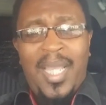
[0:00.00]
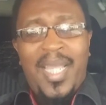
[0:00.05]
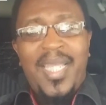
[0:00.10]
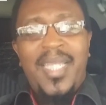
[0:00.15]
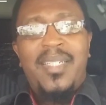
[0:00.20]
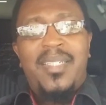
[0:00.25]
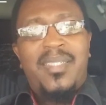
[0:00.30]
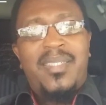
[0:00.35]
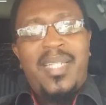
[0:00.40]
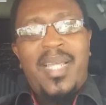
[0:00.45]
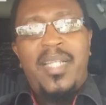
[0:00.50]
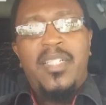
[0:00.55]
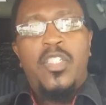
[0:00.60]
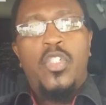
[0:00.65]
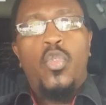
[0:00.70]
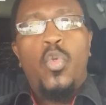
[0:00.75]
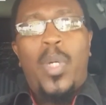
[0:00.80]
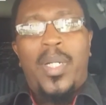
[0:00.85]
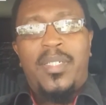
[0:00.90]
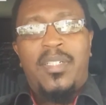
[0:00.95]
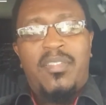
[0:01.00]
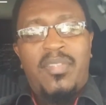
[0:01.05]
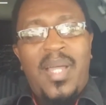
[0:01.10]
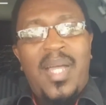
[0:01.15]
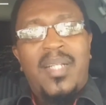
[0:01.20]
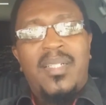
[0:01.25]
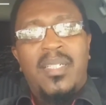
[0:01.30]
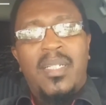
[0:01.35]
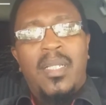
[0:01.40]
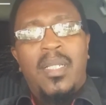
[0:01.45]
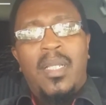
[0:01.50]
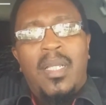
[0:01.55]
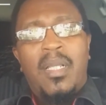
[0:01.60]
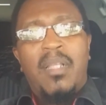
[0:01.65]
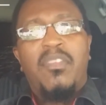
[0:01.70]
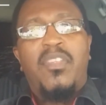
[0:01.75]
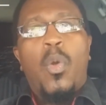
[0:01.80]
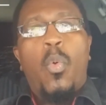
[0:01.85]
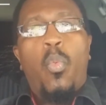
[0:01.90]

it tends to attract the